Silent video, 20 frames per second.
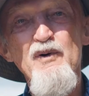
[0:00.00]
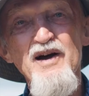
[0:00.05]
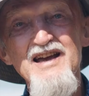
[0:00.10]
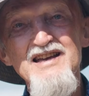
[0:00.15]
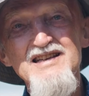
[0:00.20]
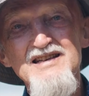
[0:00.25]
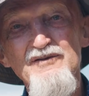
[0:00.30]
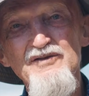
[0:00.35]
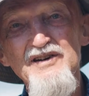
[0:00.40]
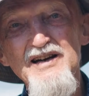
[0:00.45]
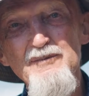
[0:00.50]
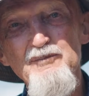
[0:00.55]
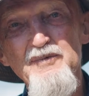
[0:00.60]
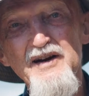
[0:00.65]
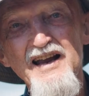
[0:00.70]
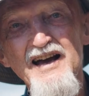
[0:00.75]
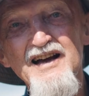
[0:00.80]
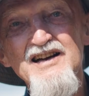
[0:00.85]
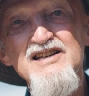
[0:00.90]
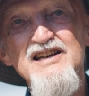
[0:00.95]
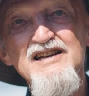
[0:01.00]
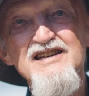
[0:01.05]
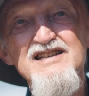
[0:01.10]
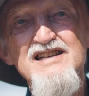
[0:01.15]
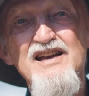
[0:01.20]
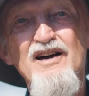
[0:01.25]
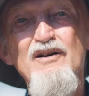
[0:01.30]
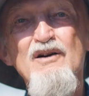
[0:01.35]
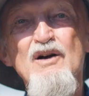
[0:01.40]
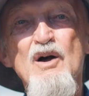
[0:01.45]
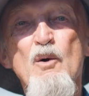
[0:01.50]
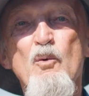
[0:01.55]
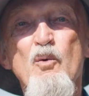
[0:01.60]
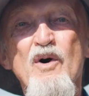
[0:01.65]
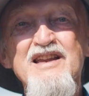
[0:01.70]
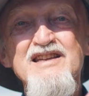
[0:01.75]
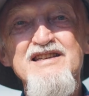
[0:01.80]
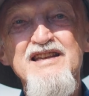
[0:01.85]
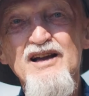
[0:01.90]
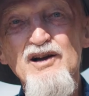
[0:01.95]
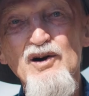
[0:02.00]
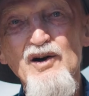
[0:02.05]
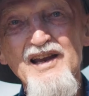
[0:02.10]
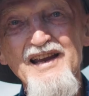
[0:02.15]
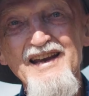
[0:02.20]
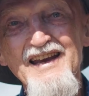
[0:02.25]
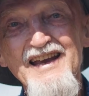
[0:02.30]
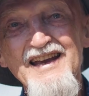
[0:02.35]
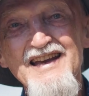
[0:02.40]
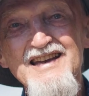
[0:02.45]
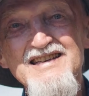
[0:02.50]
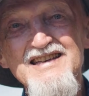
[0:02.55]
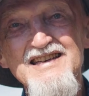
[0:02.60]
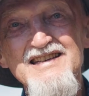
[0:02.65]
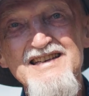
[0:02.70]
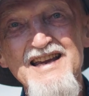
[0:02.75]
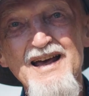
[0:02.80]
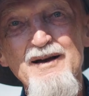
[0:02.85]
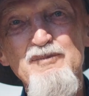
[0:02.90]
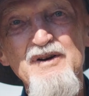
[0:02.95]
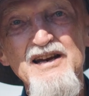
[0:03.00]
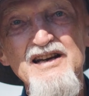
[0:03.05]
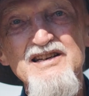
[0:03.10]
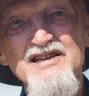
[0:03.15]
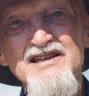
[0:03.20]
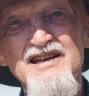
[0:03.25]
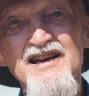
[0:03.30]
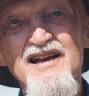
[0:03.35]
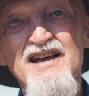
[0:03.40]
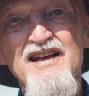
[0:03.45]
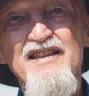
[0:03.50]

ways of reproduction. So once the colony is established,